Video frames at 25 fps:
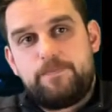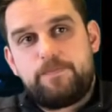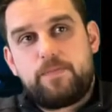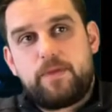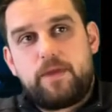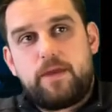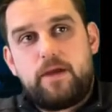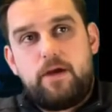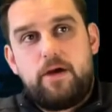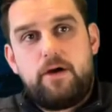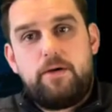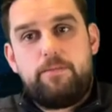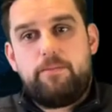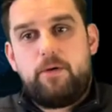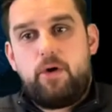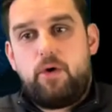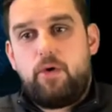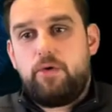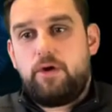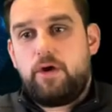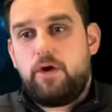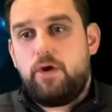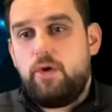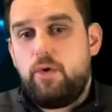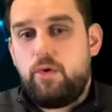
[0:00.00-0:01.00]

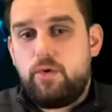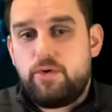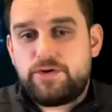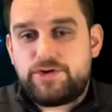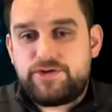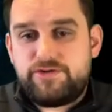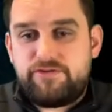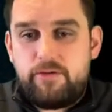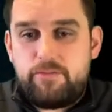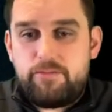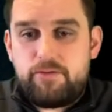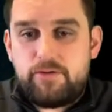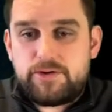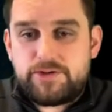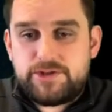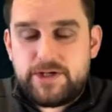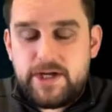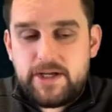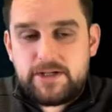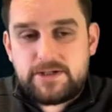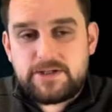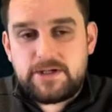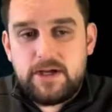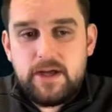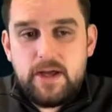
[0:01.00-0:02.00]
on a launch of a
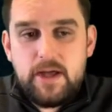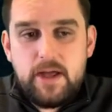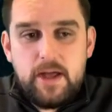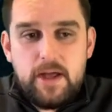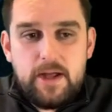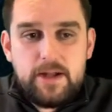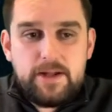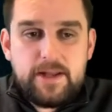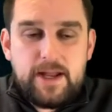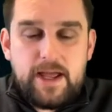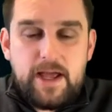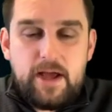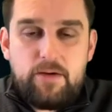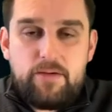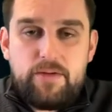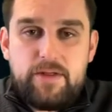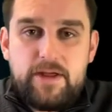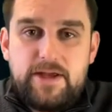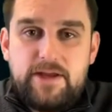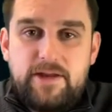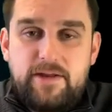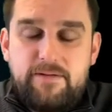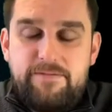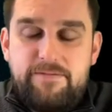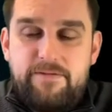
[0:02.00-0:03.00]
project. Now
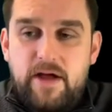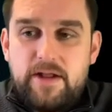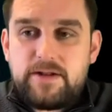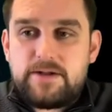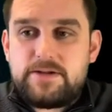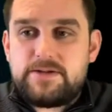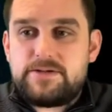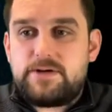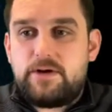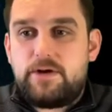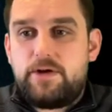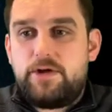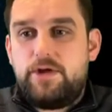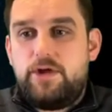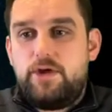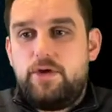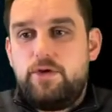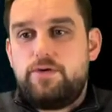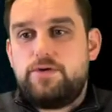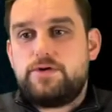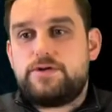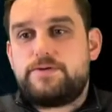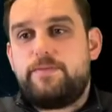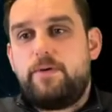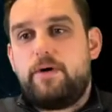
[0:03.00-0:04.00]
these funds are
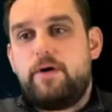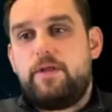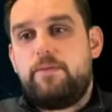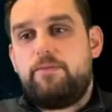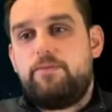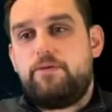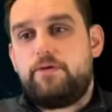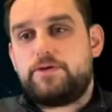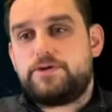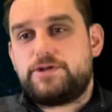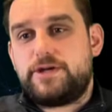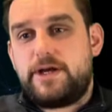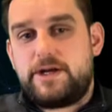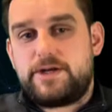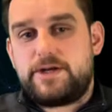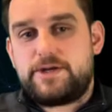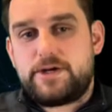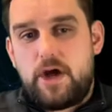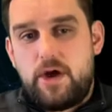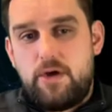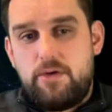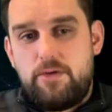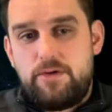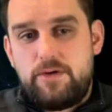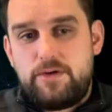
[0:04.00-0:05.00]
used by the project
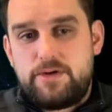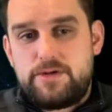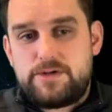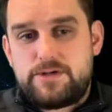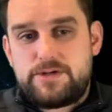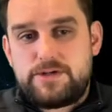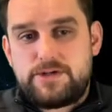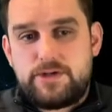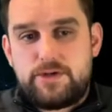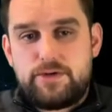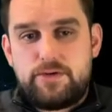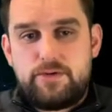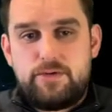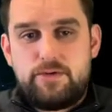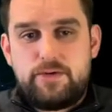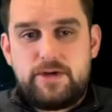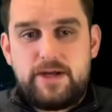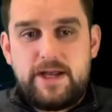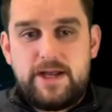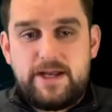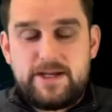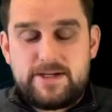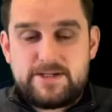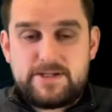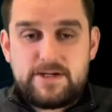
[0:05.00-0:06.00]
owners to
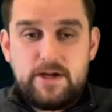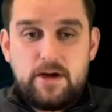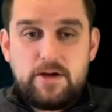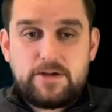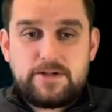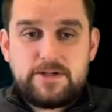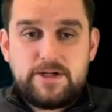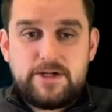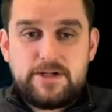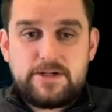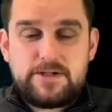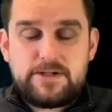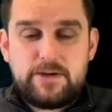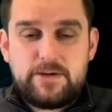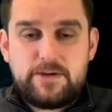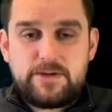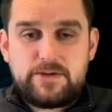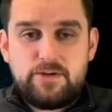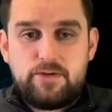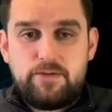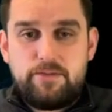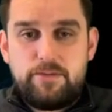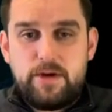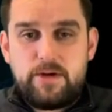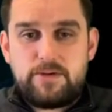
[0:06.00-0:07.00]
get it started, so it's
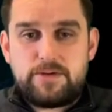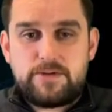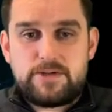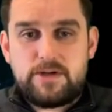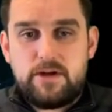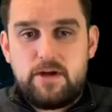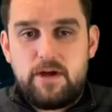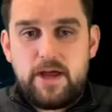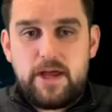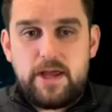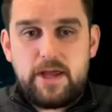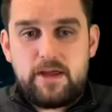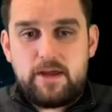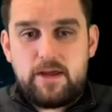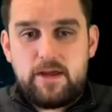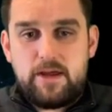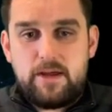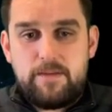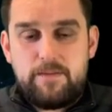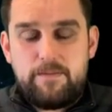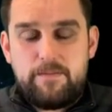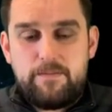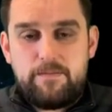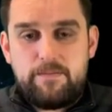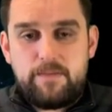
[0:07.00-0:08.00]
almost like
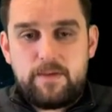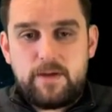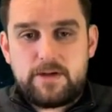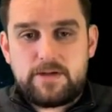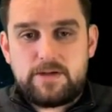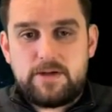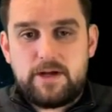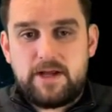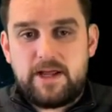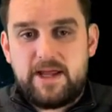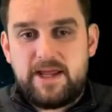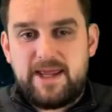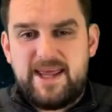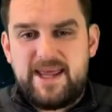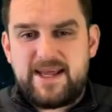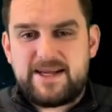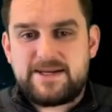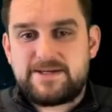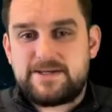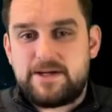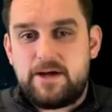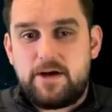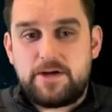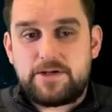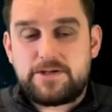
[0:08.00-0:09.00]
a
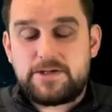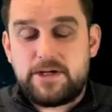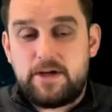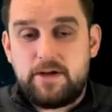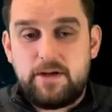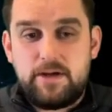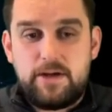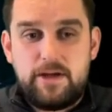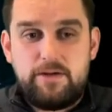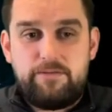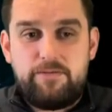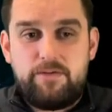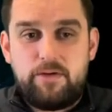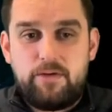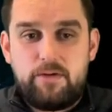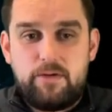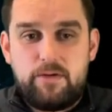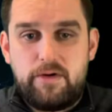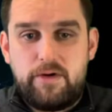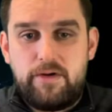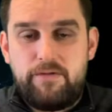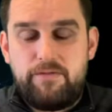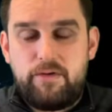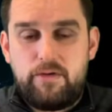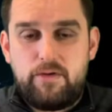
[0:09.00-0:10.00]
Kickstarter, if
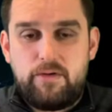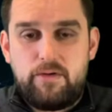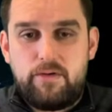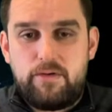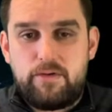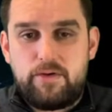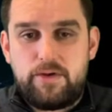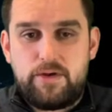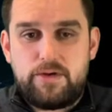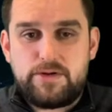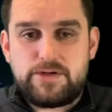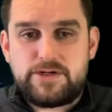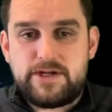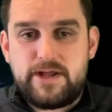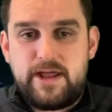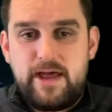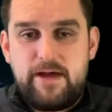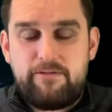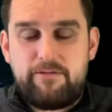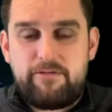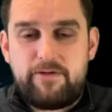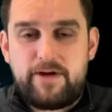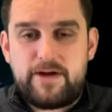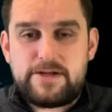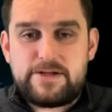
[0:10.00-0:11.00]
you're used to
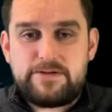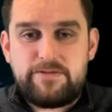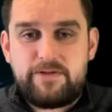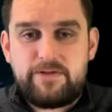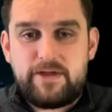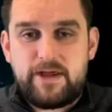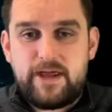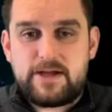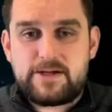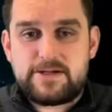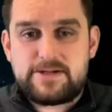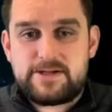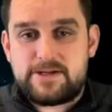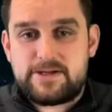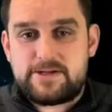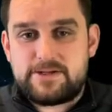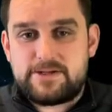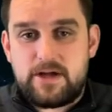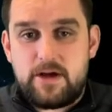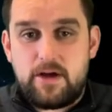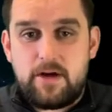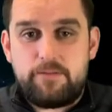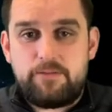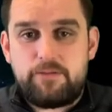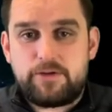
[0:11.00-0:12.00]
that phrase of the
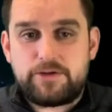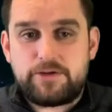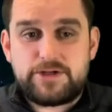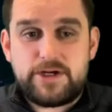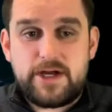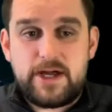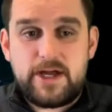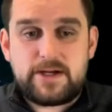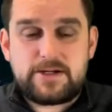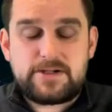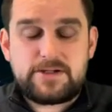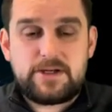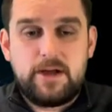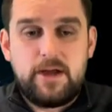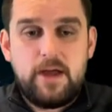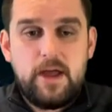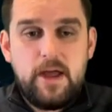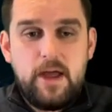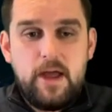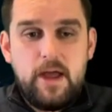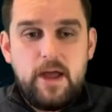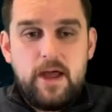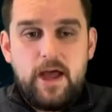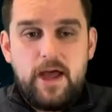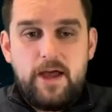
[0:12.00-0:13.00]
Kickstarter projects.
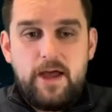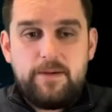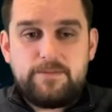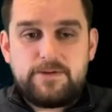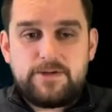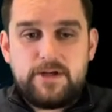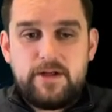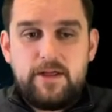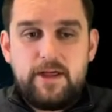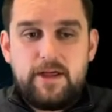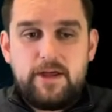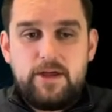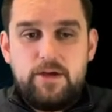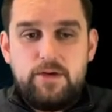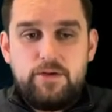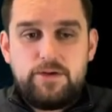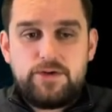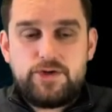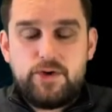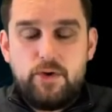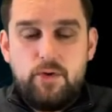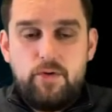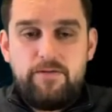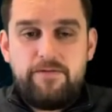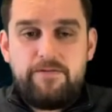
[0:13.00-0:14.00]
So they use
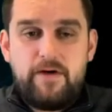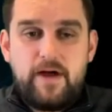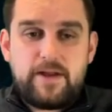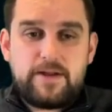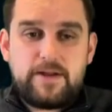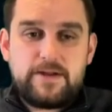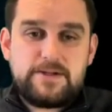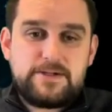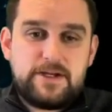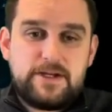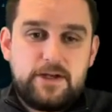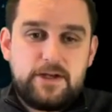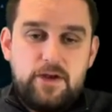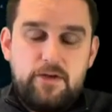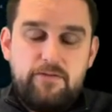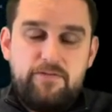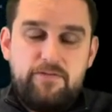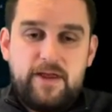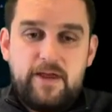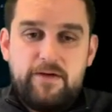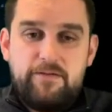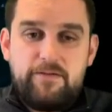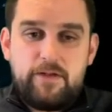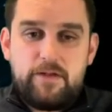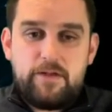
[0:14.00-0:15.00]
your funds that you've
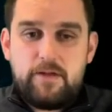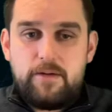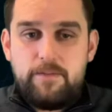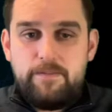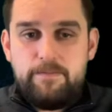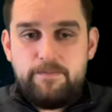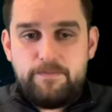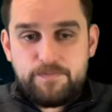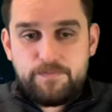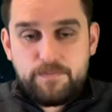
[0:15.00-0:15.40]
given them